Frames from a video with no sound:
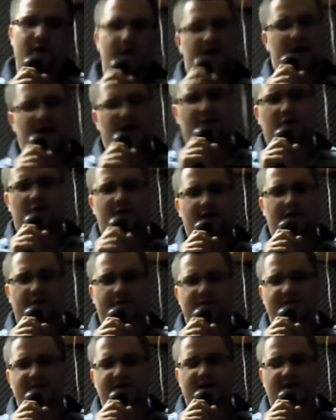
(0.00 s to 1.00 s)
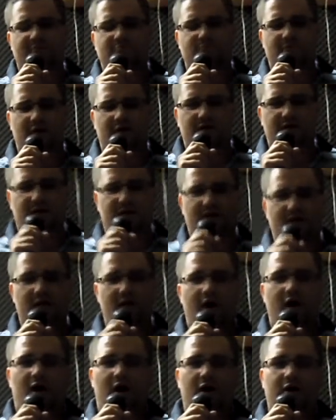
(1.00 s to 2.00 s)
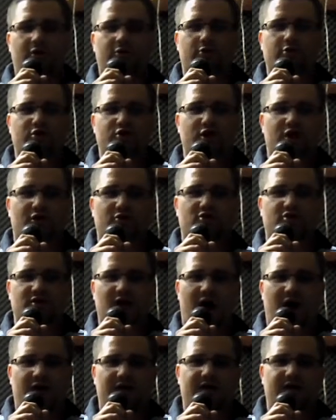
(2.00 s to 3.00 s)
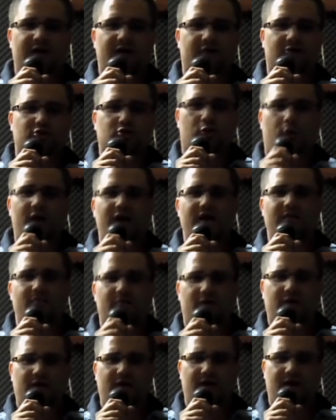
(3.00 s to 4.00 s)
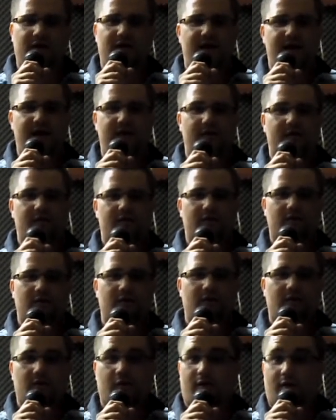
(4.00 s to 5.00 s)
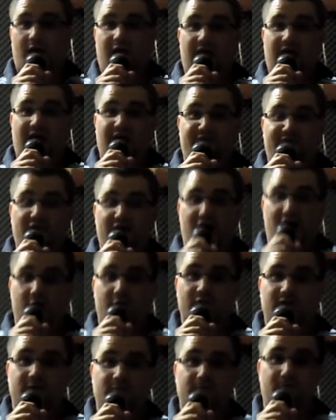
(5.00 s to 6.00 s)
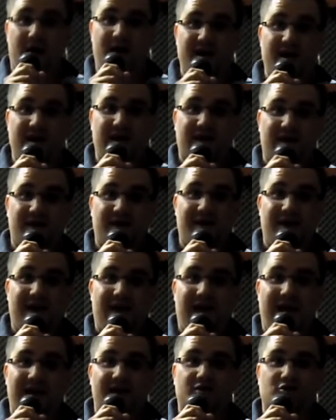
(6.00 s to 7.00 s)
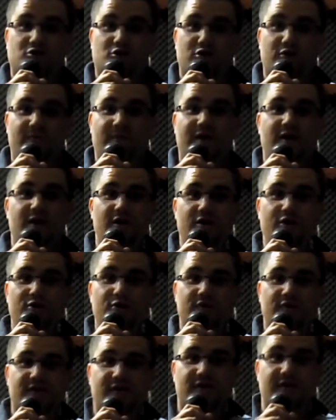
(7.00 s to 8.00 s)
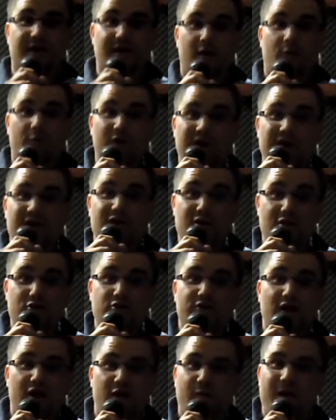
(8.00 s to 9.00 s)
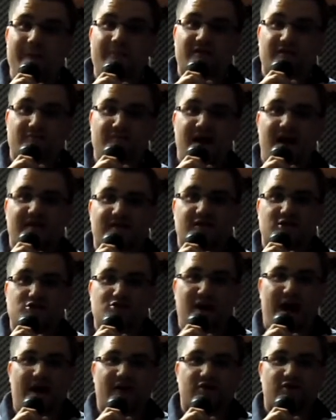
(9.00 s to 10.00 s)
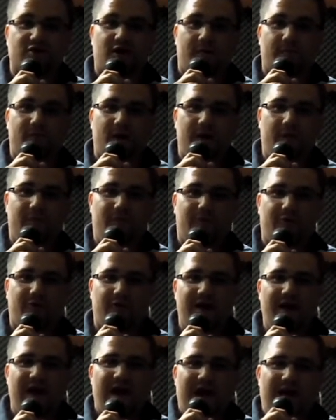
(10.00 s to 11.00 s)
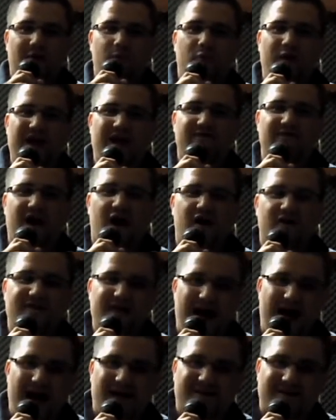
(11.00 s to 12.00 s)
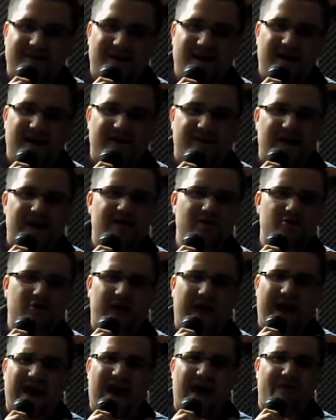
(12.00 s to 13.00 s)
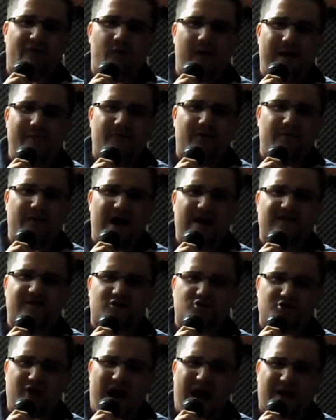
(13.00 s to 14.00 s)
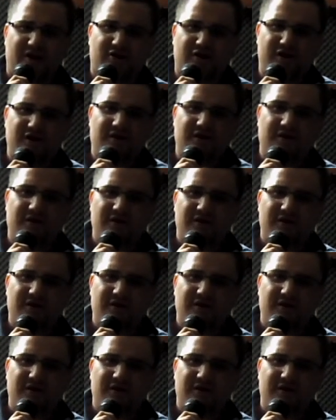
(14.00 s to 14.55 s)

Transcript: Hitler killed 6 million. Uncle Joe Stalin killed 20 million, didn't he? And FDR was his buddy. Hey, Truman nuked. We use our weapons of mass destruction on people. And we have the audacity to say you can't have a weapon of mass destruction?